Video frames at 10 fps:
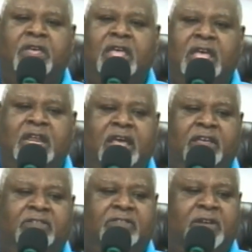in a
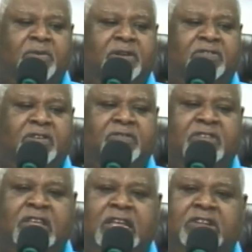series of
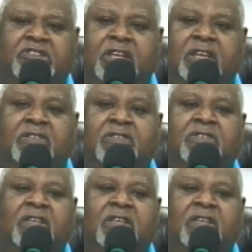teachings